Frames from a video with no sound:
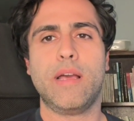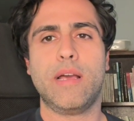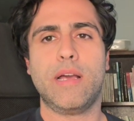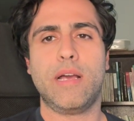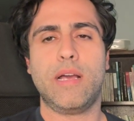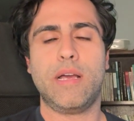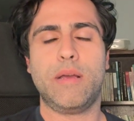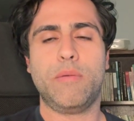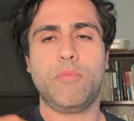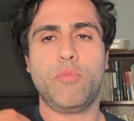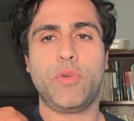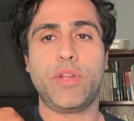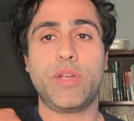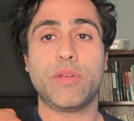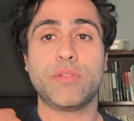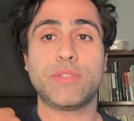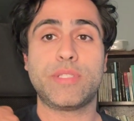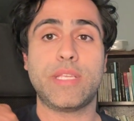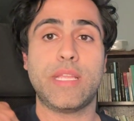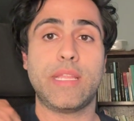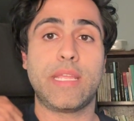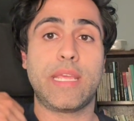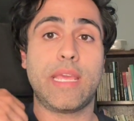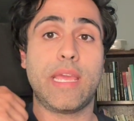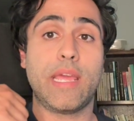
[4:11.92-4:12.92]
We don't
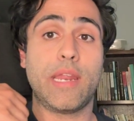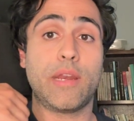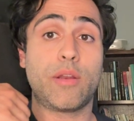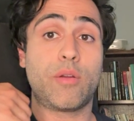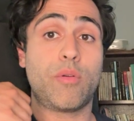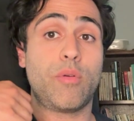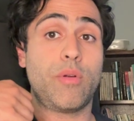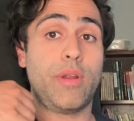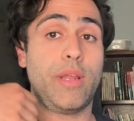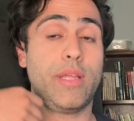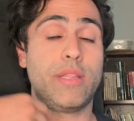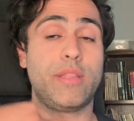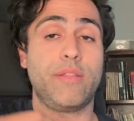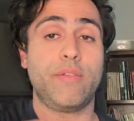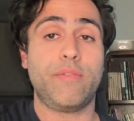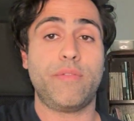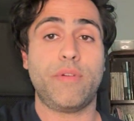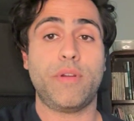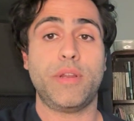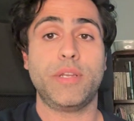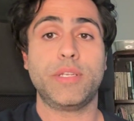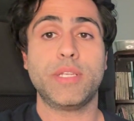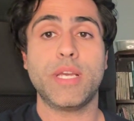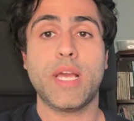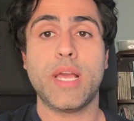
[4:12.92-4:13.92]
say the category at the
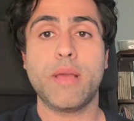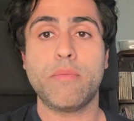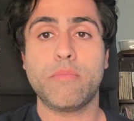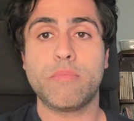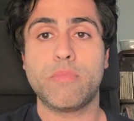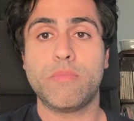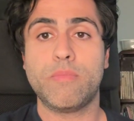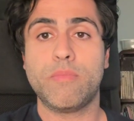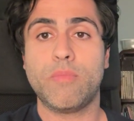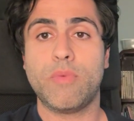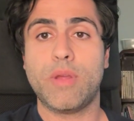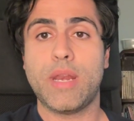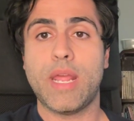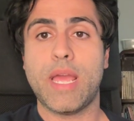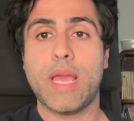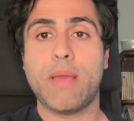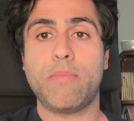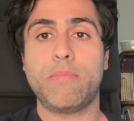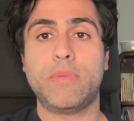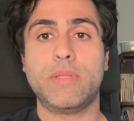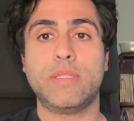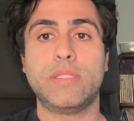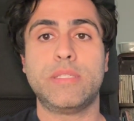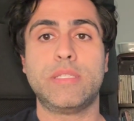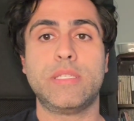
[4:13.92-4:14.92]
very top. What
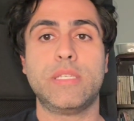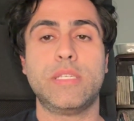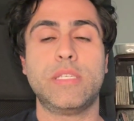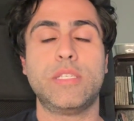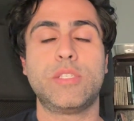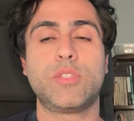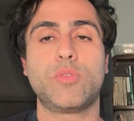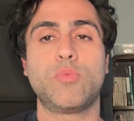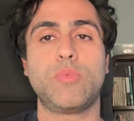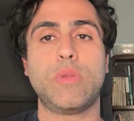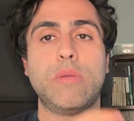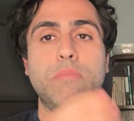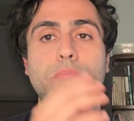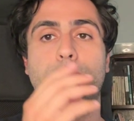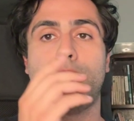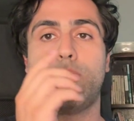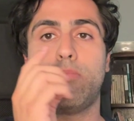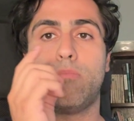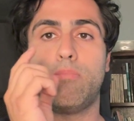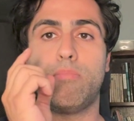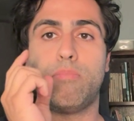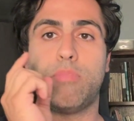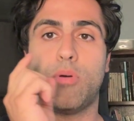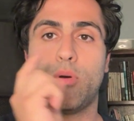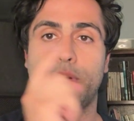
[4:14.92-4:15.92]
happens is we
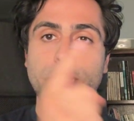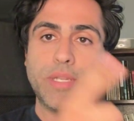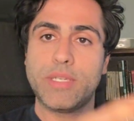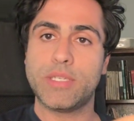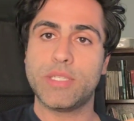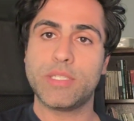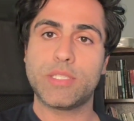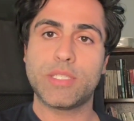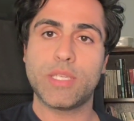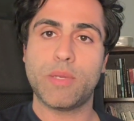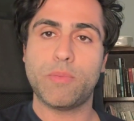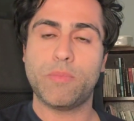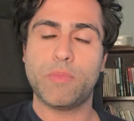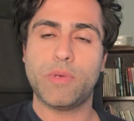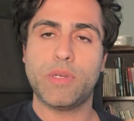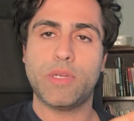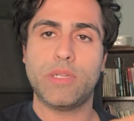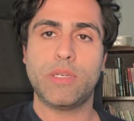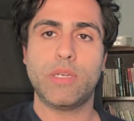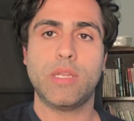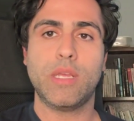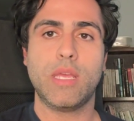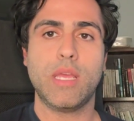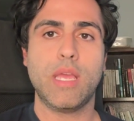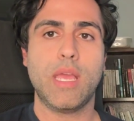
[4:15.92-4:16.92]
point to
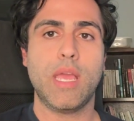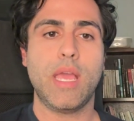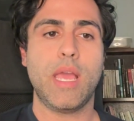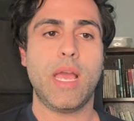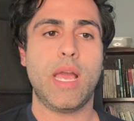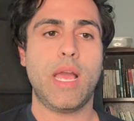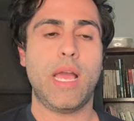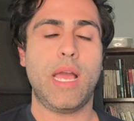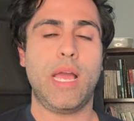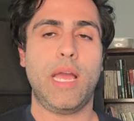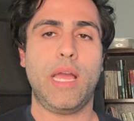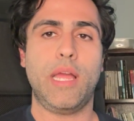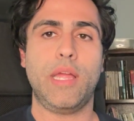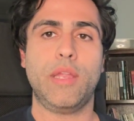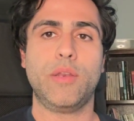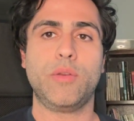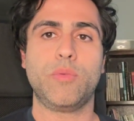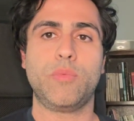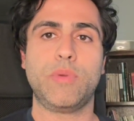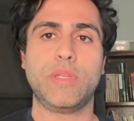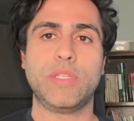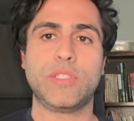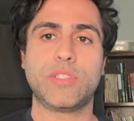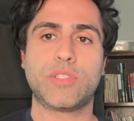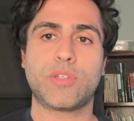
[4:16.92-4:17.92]
someone and
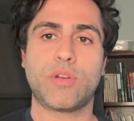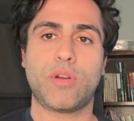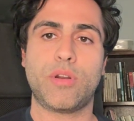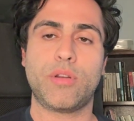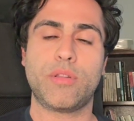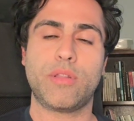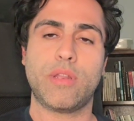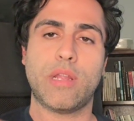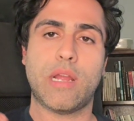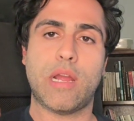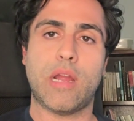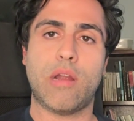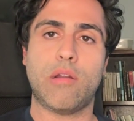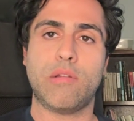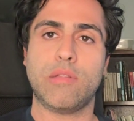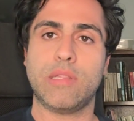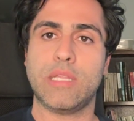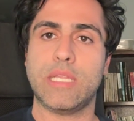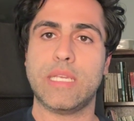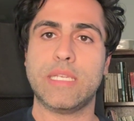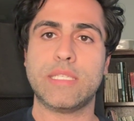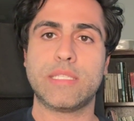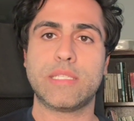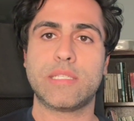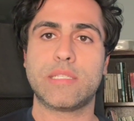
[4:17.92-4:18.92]
we start our
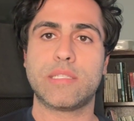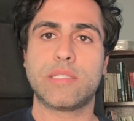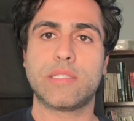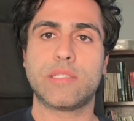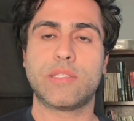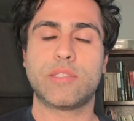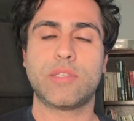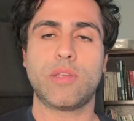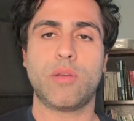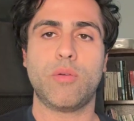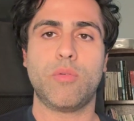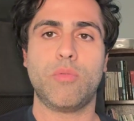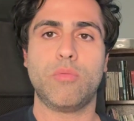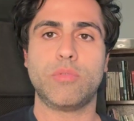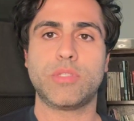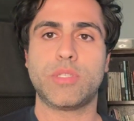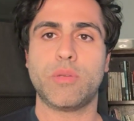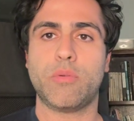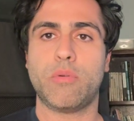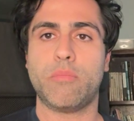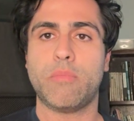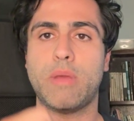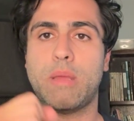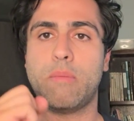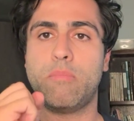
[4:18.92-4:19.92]
list. So
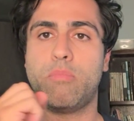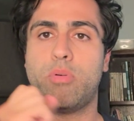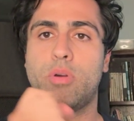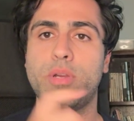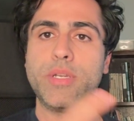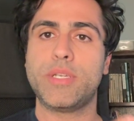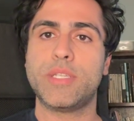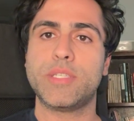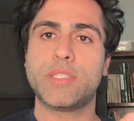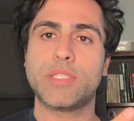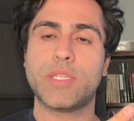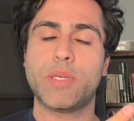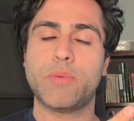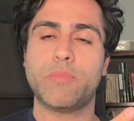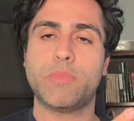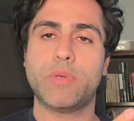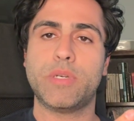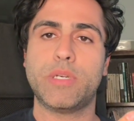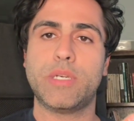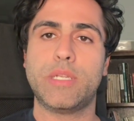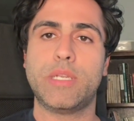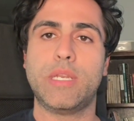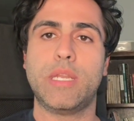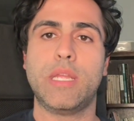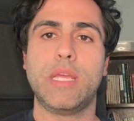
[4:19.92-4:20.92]
someone might point to
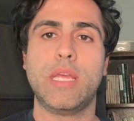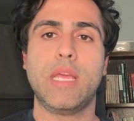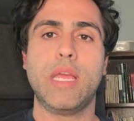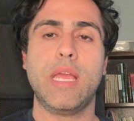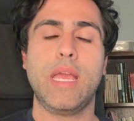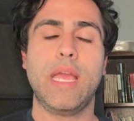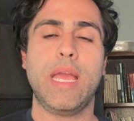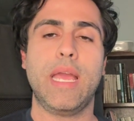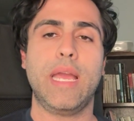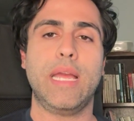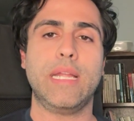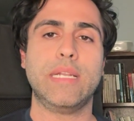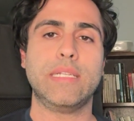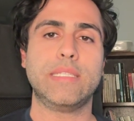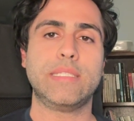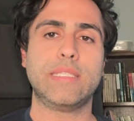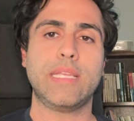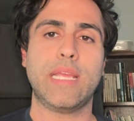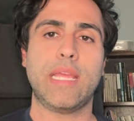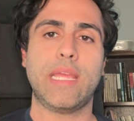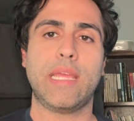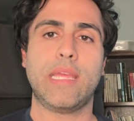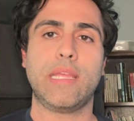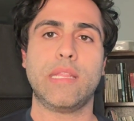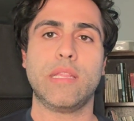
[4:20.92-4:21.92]
someone and
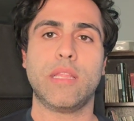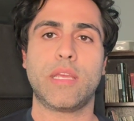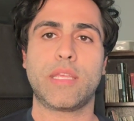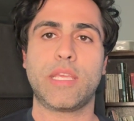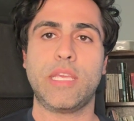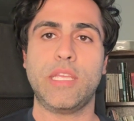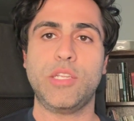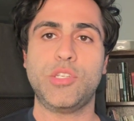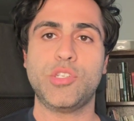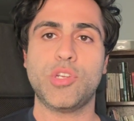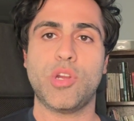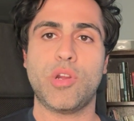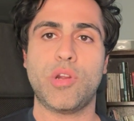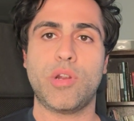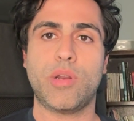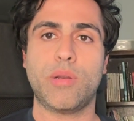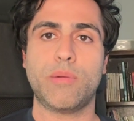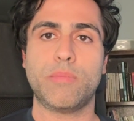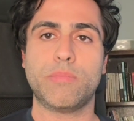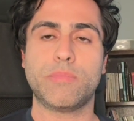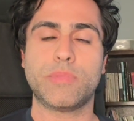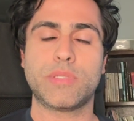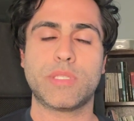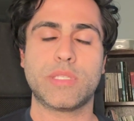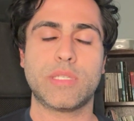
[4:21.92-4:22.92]
say Lucky
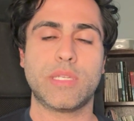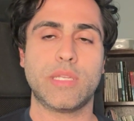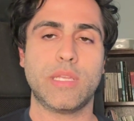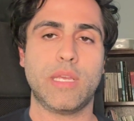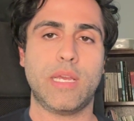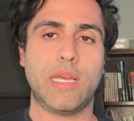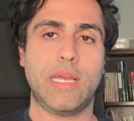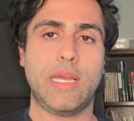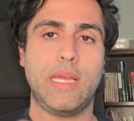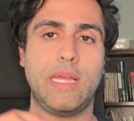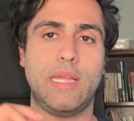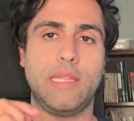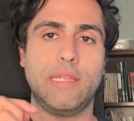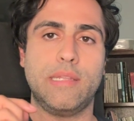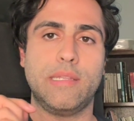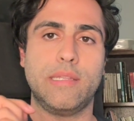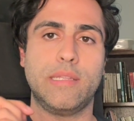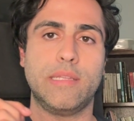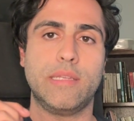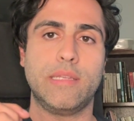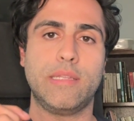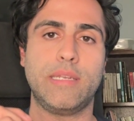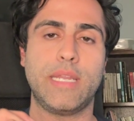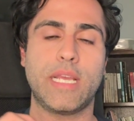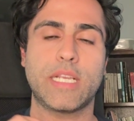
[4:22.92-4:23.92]
Charms, and
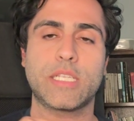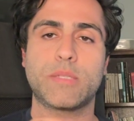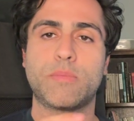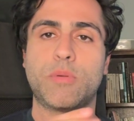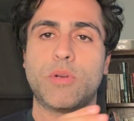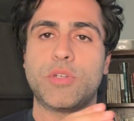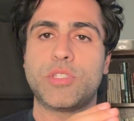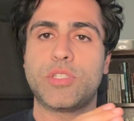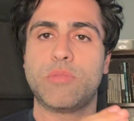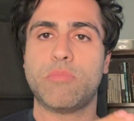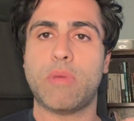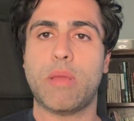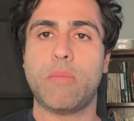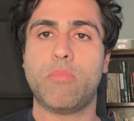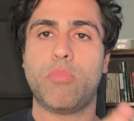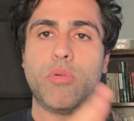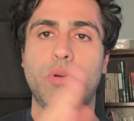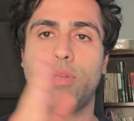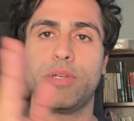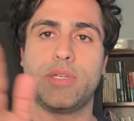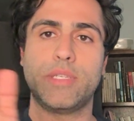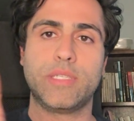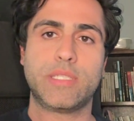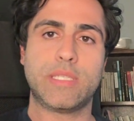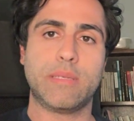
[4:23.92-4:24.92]
the next person might
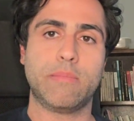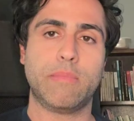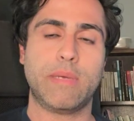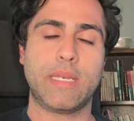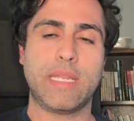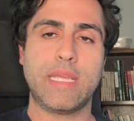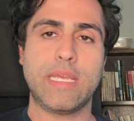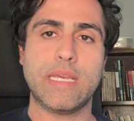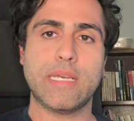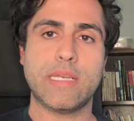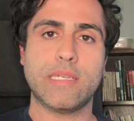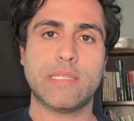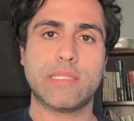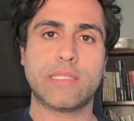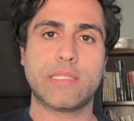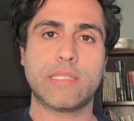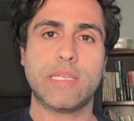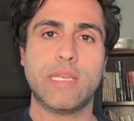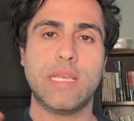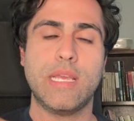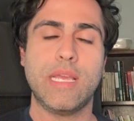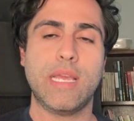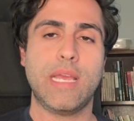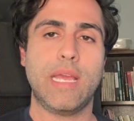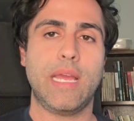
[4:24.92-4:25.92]
point to somebody else
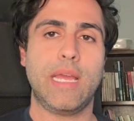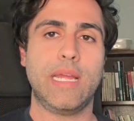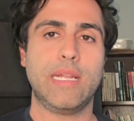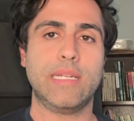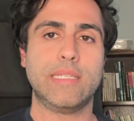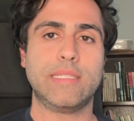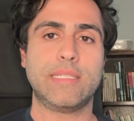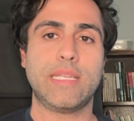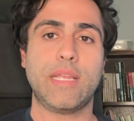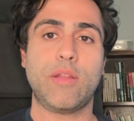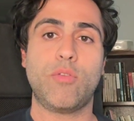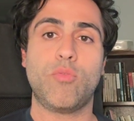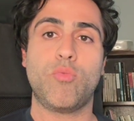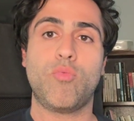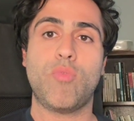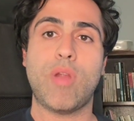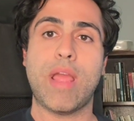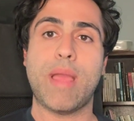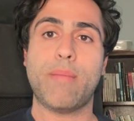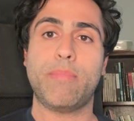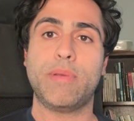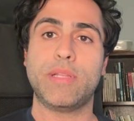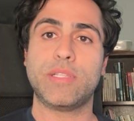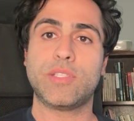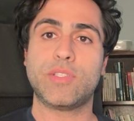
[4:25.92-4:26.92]
and say
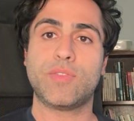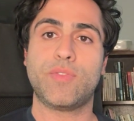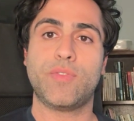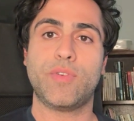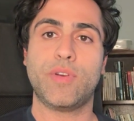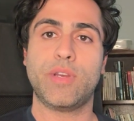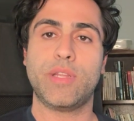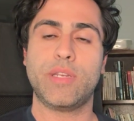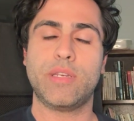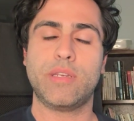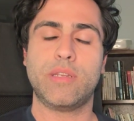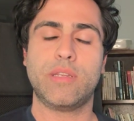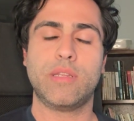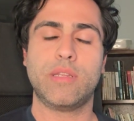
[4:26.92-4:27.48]
Rabbit's Foot,